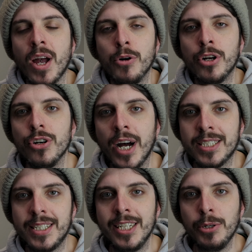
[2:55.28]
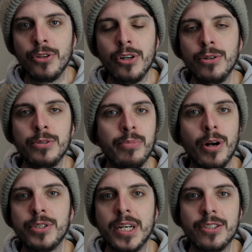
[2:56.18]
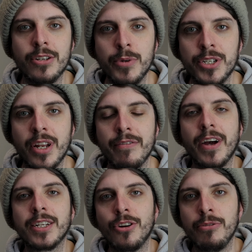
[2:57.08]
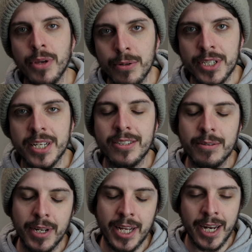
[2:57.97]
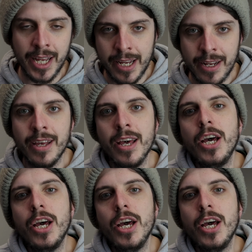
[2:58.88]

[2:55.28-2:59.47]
Our gut has to deal with all those and process them, which then affects our immune system and yada yada.